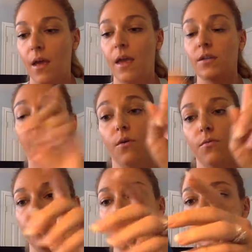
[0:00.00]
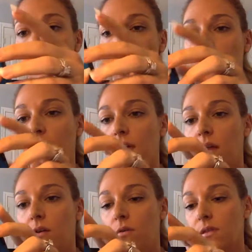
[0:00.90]
And oh, there's one more thing, and
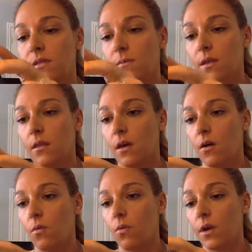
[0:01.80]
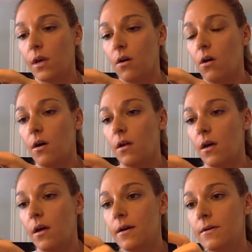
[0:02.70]
I know that's something they are working
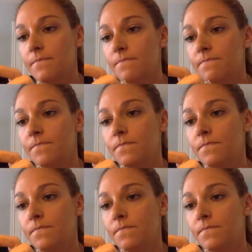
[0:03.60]
on